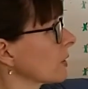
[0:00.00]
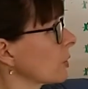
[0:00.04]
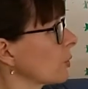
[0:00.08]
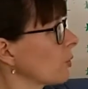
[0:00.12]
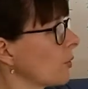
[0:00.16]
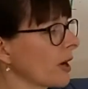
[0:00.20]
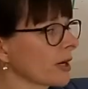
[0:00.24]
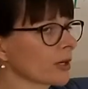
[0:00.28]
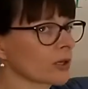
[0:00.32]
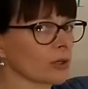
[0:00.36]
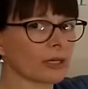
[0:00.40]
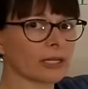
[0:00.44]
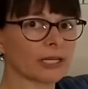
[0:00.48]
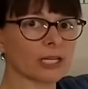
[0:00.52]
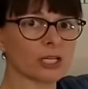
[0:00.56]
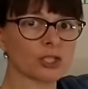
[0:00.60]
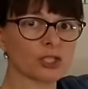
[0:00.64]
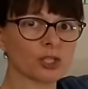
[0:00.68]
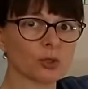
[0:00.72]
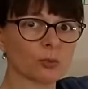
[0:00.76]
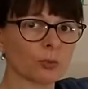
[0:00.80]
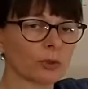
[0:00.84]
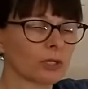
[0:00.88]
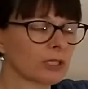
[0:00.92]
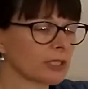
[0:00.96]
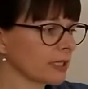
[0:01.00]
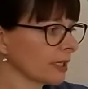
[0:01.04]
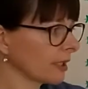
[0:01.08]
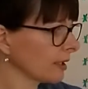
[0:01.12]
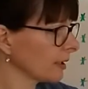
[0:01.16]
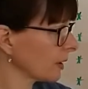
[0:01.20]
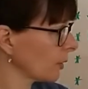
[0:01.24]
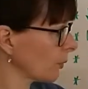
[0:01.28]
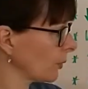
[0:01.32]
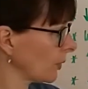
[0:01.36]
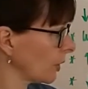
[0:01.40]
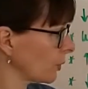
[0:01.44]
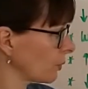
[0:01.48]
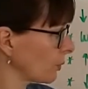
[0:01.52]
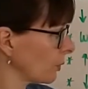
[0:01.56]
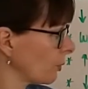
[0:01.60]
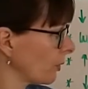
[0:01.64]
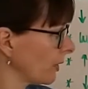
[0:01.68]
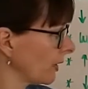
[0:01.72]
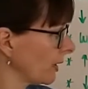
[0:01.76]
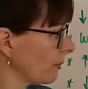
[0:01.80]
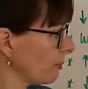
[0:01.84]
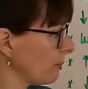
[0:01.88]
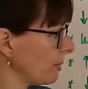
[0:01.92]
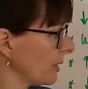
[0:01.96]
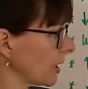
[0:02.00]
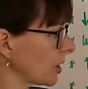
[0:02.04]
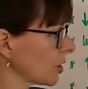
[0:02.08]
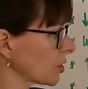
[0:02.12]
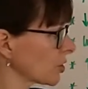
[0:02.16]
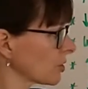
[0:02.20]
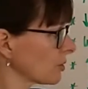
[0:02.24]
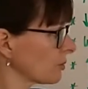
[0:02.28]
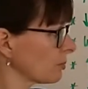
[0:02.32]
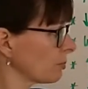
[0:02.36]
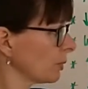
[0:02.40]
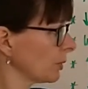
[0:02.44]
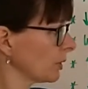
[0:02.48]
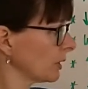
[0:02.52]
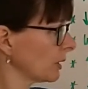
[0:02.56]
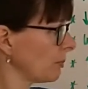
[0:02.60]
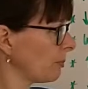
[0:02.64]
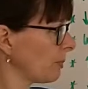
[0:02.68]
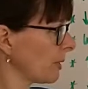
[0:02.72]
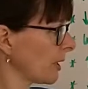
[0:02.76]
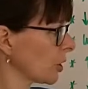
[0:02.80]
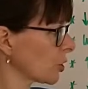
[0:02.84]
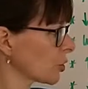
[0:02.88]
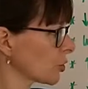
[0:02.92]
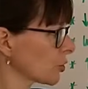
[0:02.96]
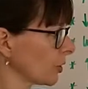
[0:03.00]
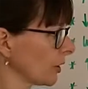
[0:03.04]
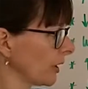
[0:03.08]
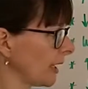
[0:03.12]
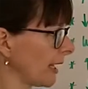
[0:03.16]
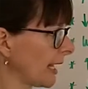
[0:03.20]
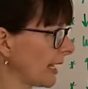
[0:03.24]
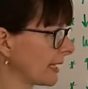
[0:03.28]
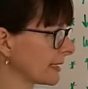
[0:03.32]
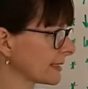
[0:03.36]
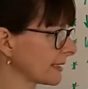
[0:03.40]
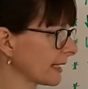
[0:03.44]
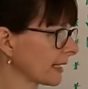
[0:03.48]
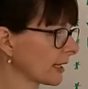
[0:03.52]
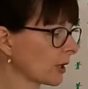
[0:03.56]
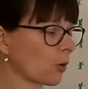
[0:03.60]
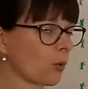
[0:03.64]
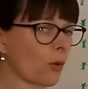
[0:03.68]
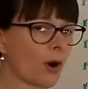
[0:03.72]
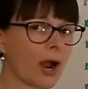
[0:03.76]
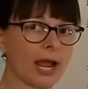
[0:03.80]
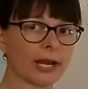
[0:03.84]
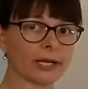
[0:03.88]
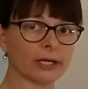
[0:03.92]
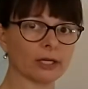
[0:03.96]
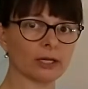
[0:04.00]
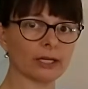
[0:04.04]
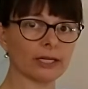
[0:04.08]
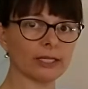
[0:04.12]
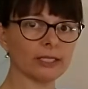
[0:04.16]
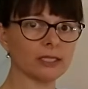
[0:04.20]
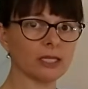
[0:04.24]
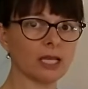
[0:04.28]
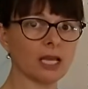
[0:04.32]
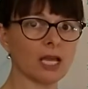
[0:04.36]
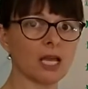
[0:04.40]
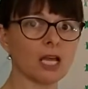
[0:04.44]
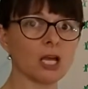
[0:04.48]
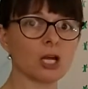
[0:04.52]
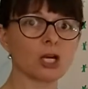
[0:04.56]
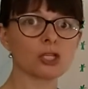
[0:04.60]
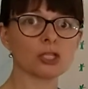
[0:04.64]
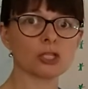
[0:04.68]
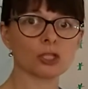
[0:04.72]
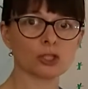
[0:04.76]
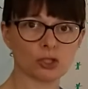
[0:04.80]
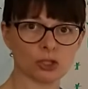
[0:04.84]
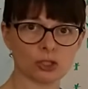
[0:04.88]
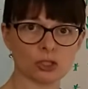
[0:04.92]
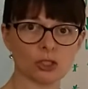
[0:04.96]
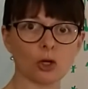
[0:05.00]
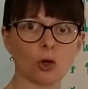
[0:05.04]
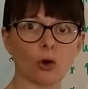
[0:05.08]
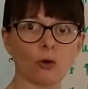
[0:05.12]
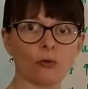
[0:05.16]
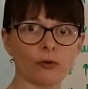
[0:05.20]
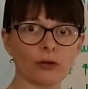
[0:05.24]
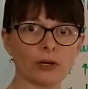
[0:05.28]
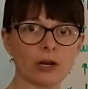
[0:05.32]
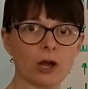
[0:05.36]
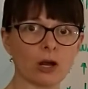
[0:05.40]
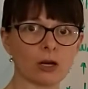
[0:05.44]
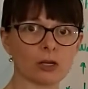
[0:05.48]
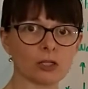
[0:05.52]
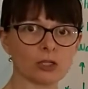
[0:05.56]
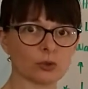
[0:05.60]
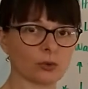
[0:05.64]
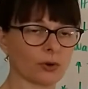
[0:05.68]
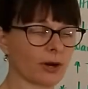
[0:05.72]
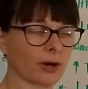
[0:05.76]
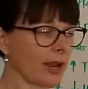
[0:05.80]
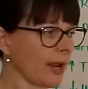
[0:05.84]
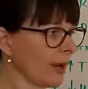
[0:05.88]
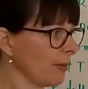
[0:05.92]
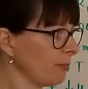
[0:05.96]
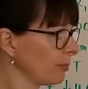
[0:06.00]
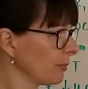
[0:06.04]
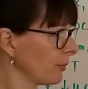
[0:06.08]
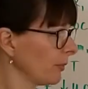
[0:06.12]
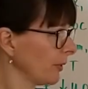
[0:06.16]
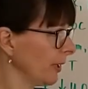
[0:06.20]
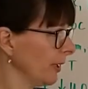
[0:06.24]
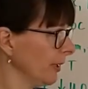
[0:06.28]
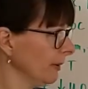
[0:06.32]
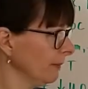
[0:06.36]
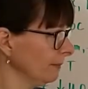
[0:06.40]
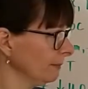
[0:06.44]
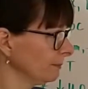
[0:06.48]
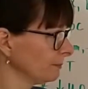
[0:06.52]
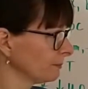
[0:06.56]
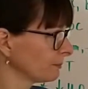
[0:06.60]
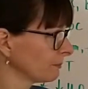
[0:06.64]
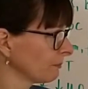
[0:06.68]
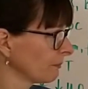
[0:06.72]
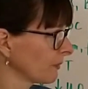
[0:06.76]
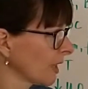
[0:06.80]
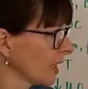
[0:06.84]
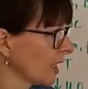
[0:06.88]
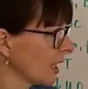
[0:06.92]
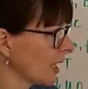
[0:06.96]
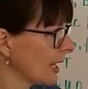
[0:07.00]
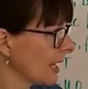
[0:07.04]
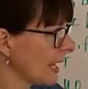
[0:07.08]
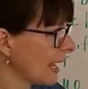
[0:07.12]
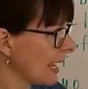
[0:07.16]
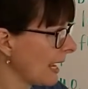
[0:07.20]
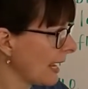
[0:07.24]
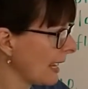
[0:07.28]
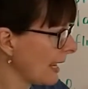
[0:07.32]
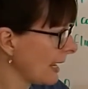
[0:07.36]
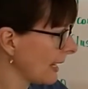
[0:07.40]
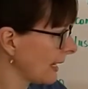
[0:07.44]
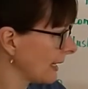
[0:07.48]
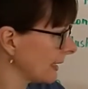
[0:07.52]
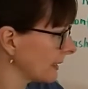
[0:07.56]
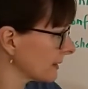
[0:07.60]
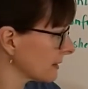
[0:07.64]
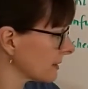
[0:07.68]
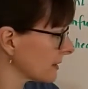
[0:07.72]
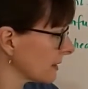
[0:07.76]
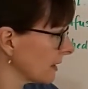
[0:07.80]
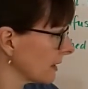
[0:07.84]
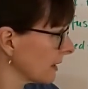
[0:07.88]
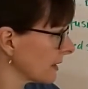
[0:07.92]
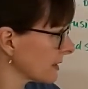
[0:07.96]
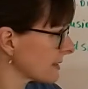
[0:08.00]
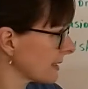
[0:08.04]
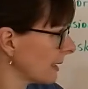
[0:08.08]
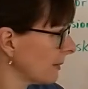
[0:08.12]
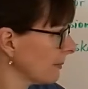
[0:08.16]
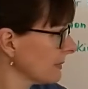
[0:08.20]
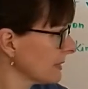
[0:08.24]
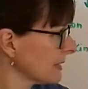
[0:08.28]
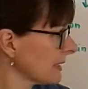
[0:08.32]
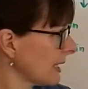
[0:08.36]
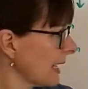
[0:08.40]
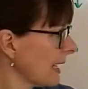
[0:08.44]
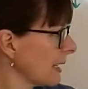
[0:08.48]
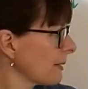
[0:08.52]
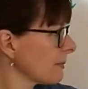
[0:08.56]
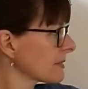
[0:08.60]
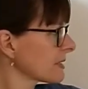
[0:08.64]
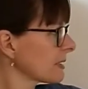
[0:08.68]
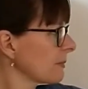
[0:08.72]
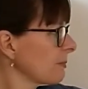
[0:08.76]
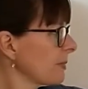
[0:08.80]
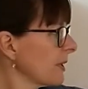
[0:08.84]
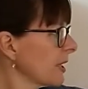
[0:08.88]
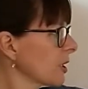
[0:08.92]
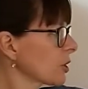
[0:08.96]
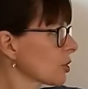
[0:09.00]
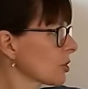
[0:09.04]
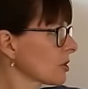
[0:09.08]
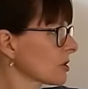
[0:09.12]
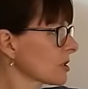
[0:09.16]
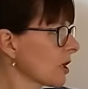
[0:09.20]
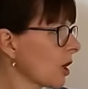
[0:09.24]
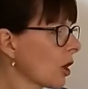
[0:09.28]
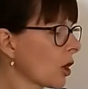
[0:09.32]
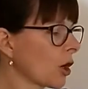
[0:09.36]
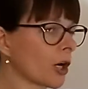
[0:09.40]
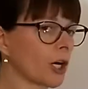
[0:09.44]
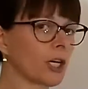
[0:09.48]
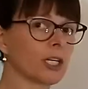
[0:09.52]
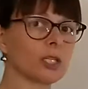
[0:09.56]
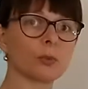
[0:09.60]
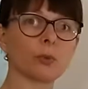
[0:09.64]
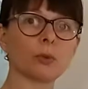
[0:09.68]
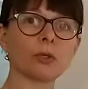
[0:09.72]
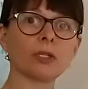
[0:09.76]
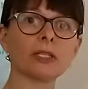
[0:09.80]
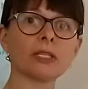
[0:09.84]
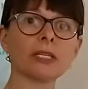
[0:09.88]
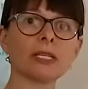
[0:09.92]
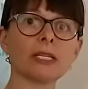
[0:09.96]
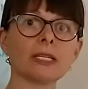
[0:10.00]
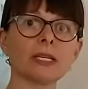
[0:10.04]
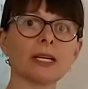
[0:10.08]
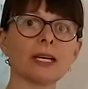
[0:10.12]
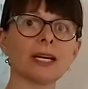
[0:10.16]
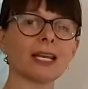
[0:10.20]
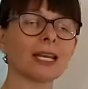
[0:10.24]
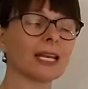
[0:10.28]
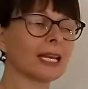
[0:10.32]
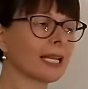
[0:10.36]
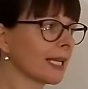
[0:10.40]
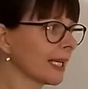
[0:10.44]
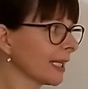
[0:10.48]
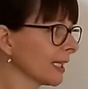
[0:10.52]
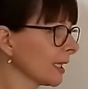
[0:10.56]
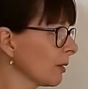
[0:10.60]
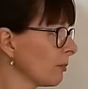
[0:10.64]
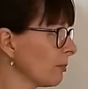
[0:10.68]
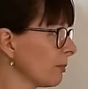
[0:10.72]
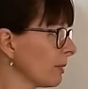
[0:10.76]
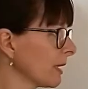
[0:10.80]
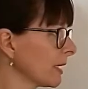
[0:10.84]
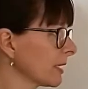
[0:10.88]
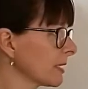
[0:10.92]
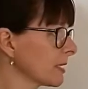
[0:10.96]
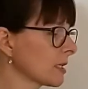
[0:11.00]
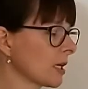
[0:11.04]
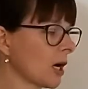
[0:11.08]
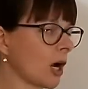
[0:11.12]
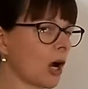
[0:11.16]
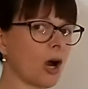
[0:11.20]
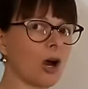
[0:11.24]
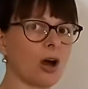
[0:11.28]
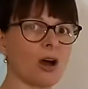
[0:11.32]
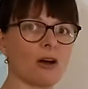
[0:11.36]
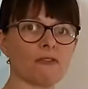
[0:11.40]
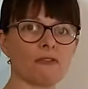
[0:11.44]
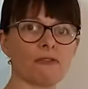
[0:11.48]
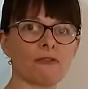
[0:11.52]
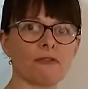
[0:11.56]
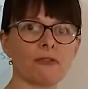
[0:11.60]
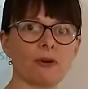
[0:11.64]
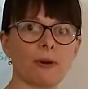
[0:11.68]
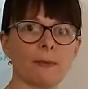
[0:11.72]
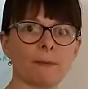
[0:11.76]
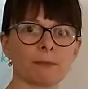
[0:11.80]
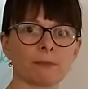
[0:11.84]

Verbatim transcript: and coagulation we're dealing with, we want to put the patient on anticoagulant, such as Lovenox or heparin. And sometimes the patient's heart will need a little bit of